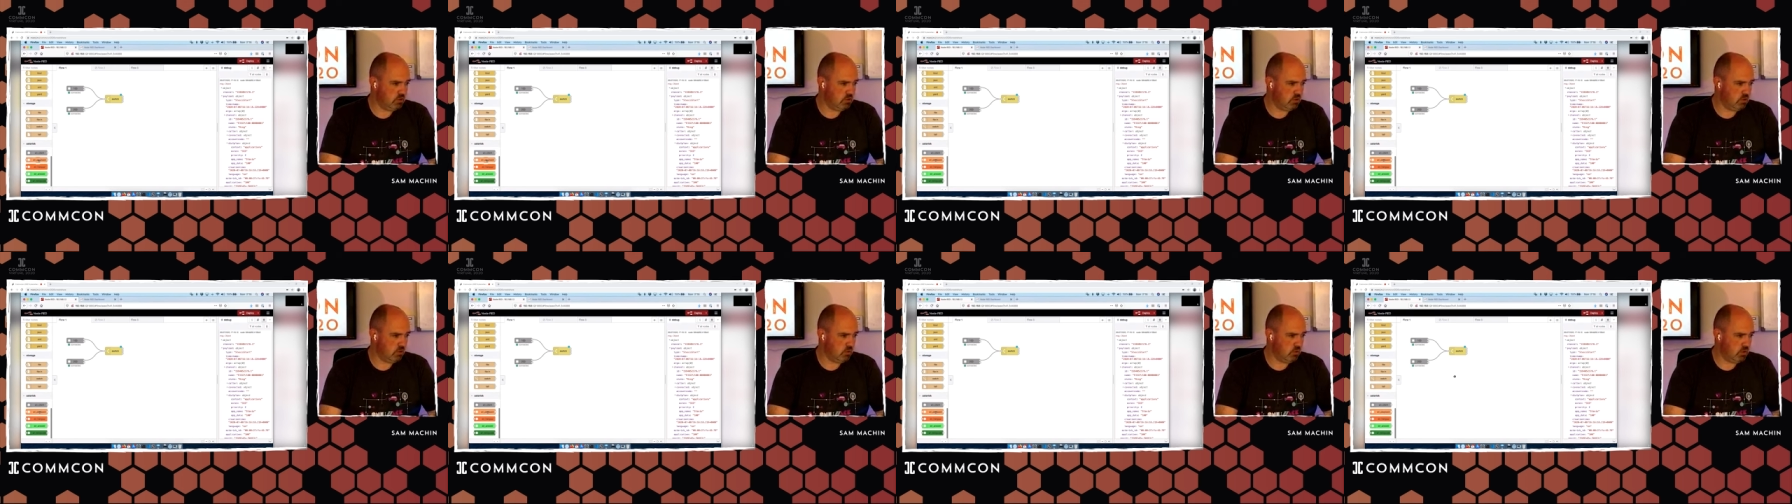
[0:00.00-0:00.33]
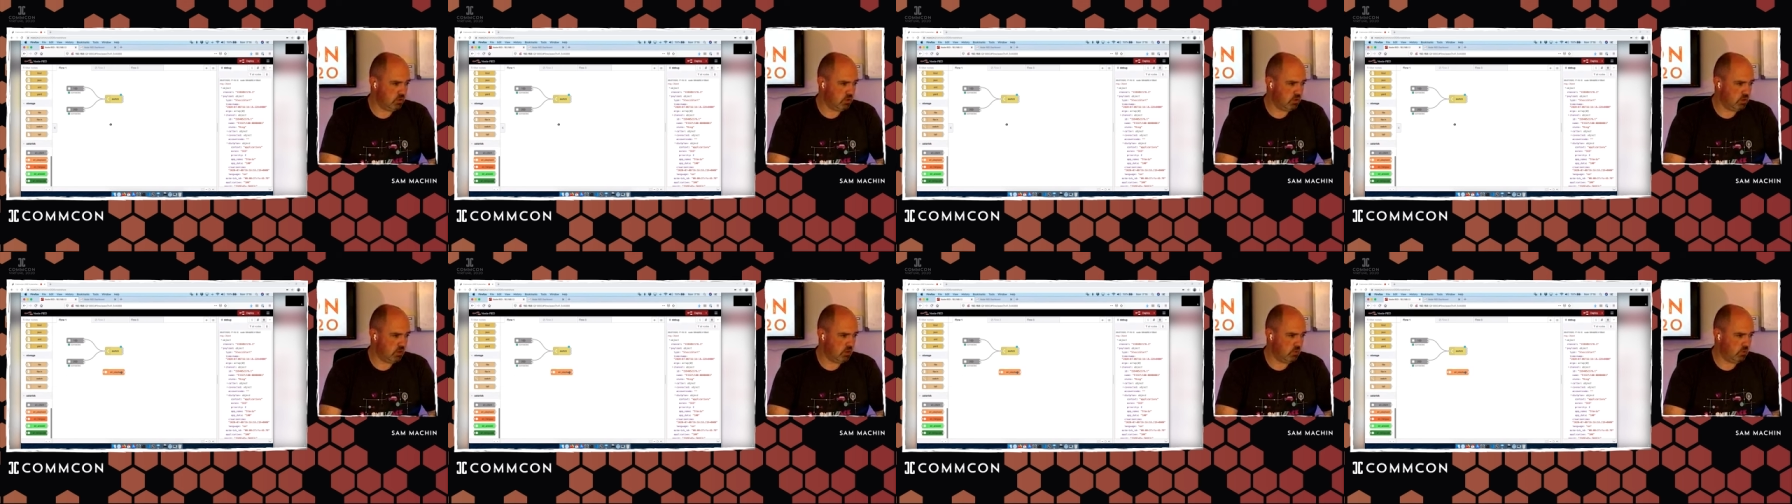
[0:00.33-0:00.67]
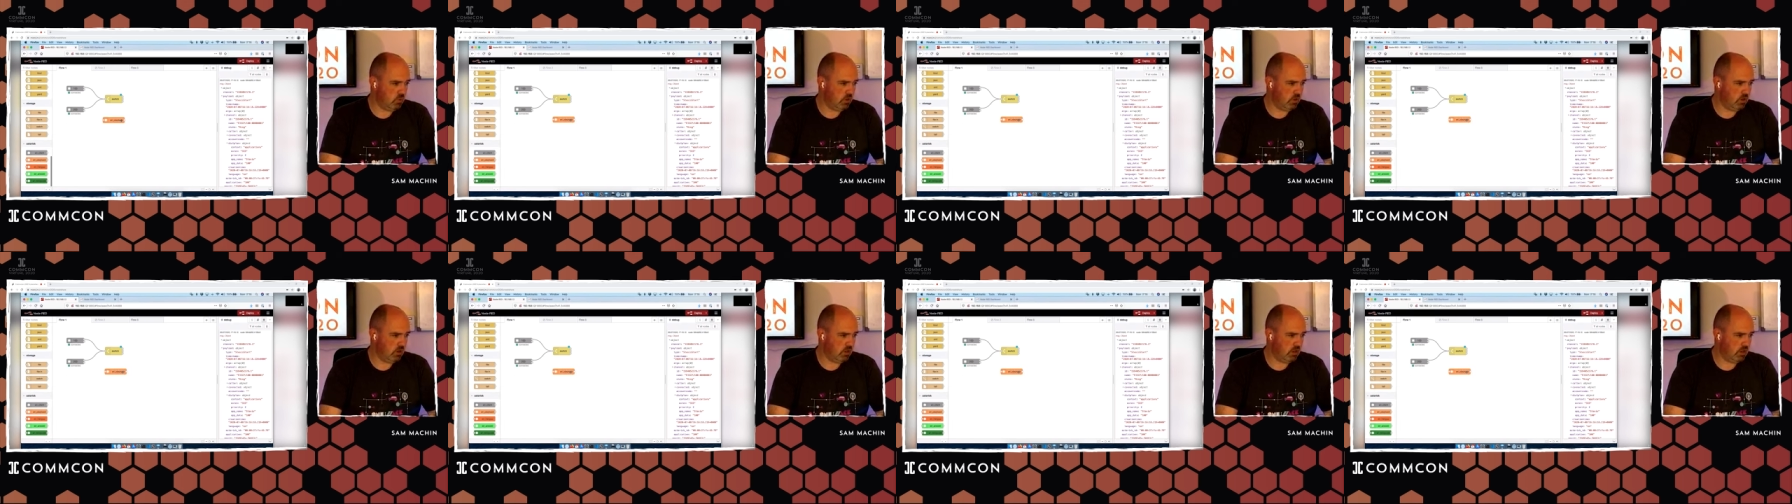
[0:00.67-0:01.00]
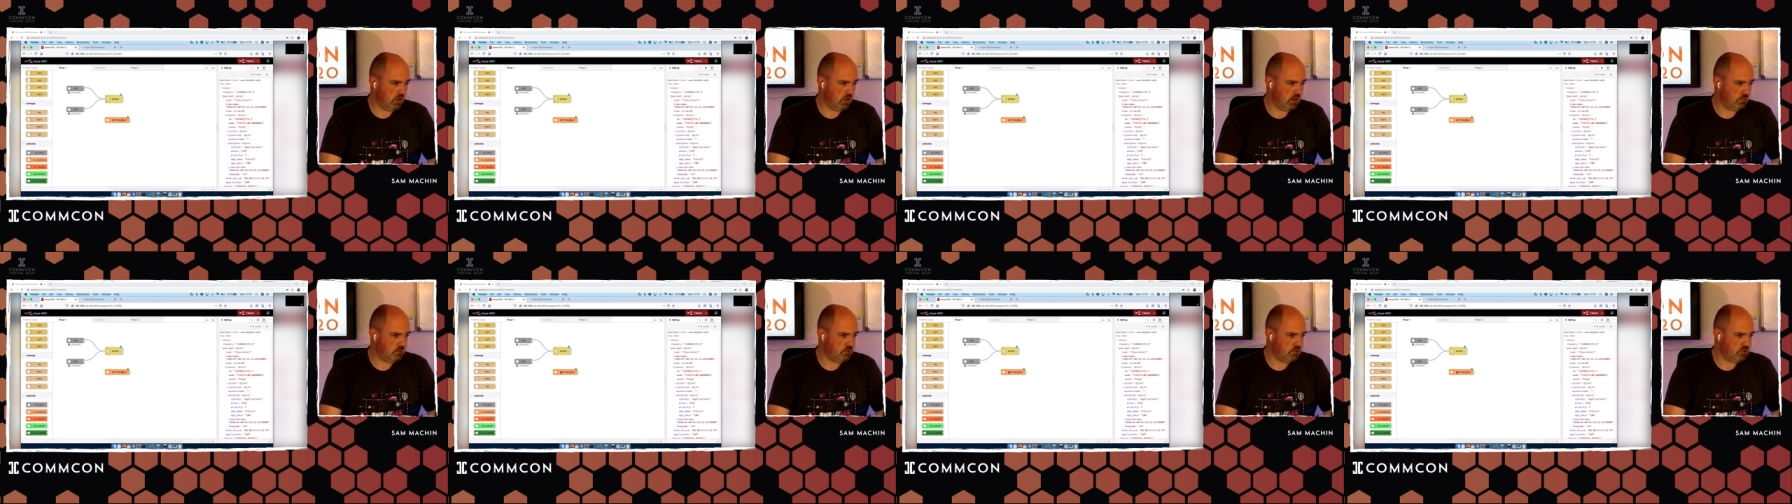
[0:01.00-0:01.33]
do, we're going
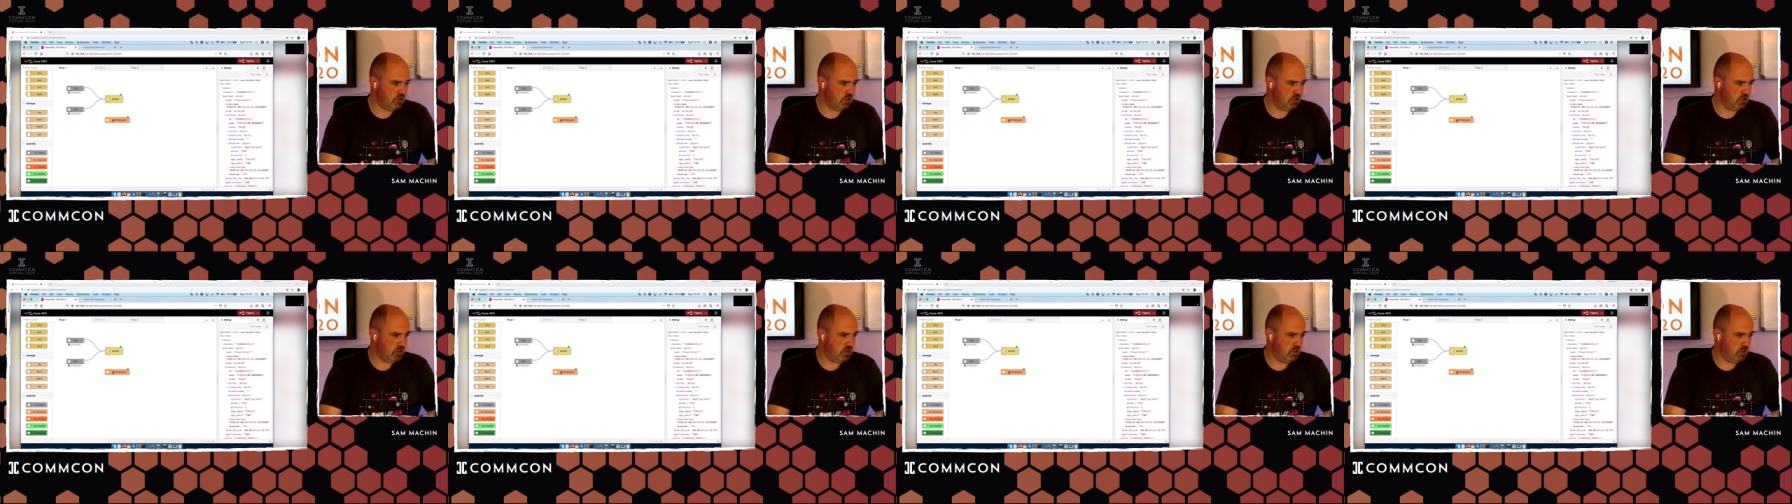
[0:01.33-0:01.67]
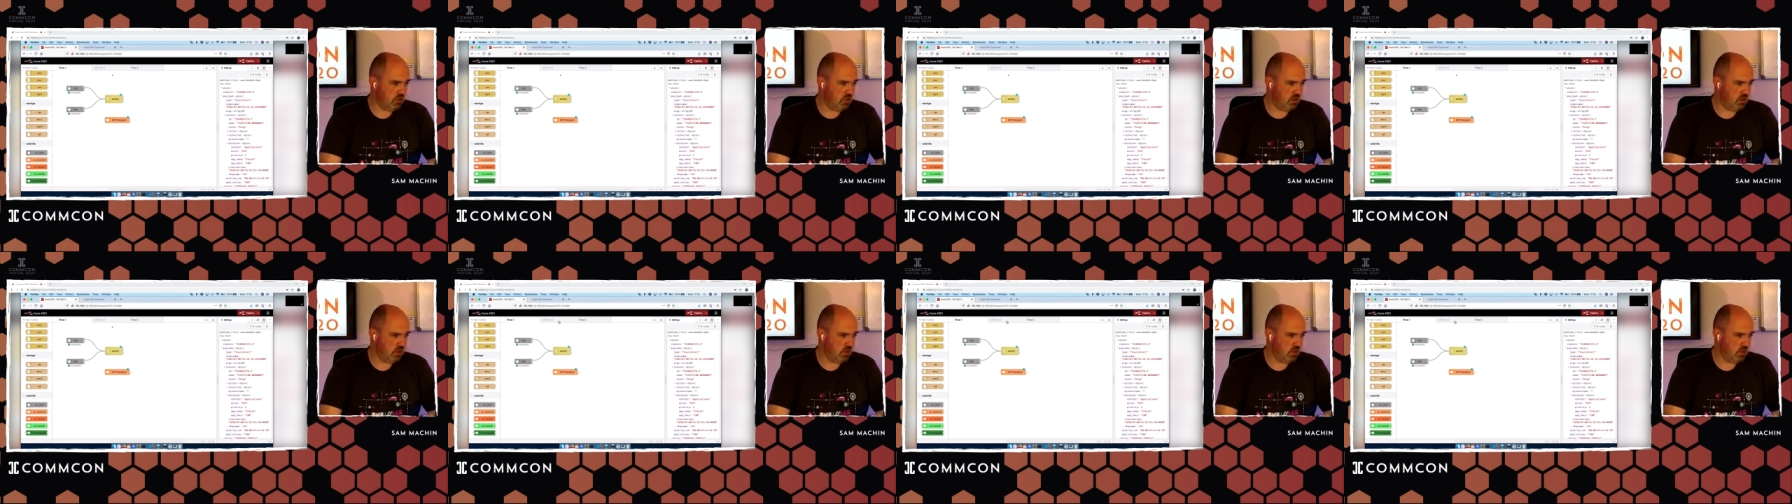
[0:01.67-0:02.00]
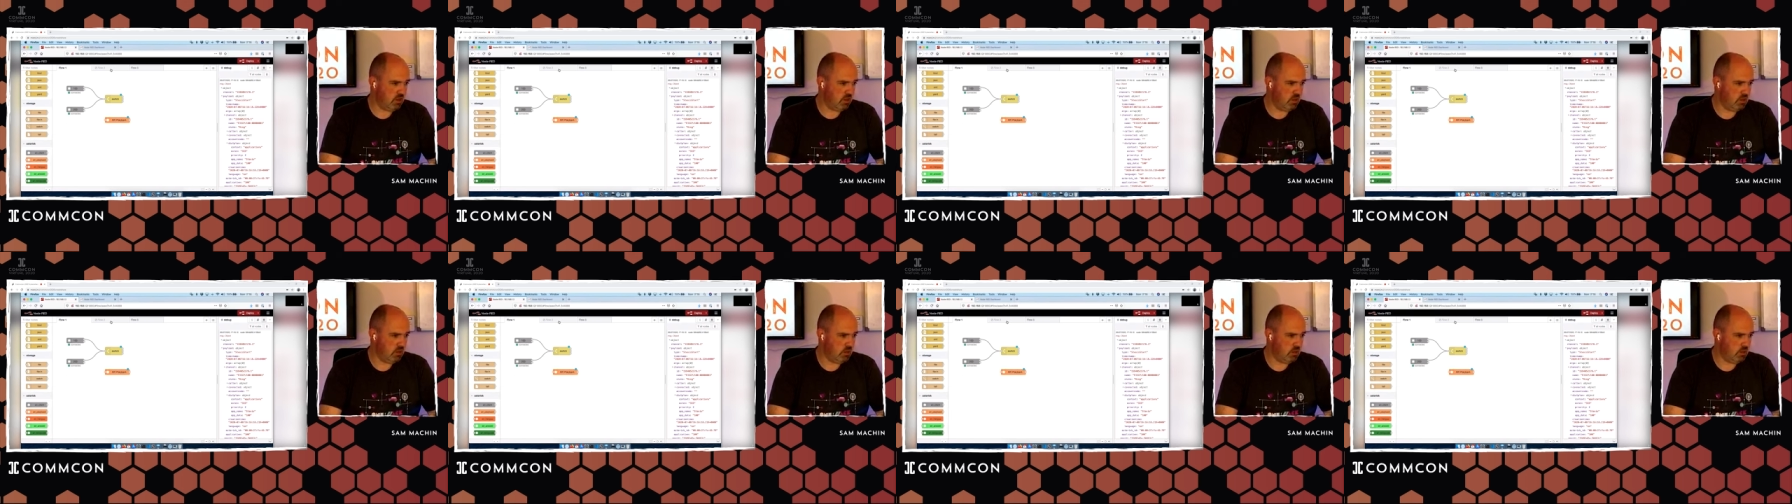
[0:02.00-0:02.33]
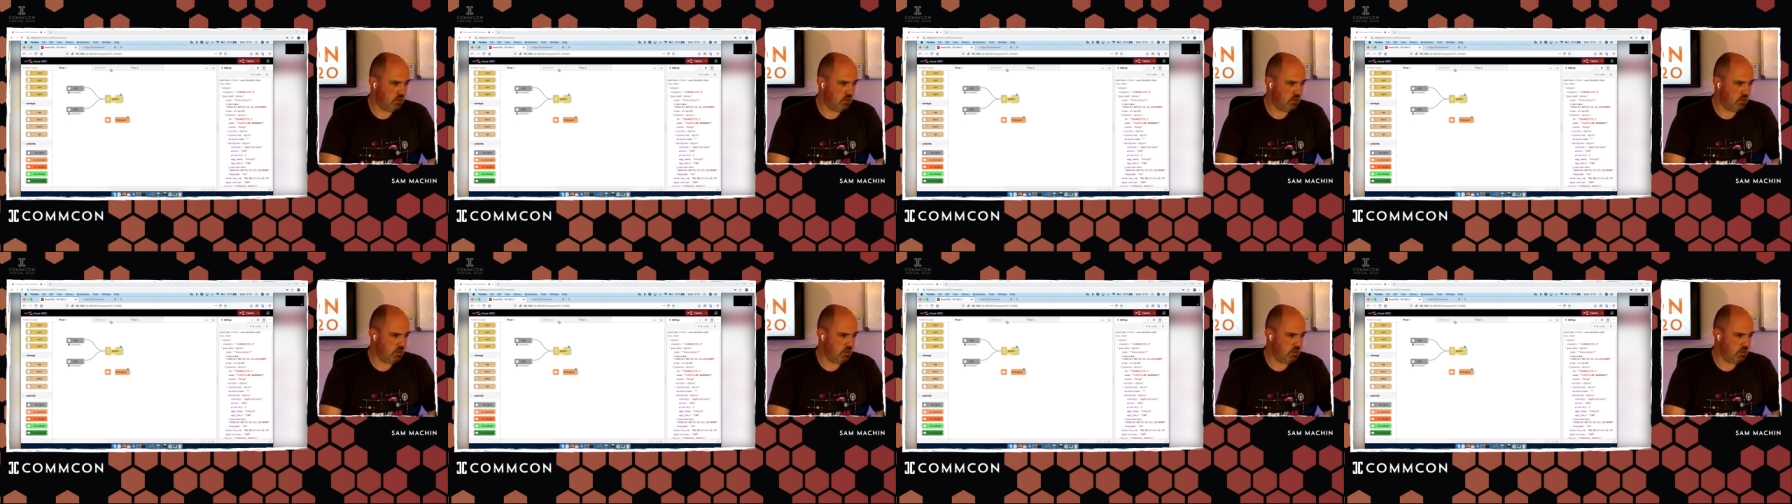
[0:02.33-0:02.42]
to capture the.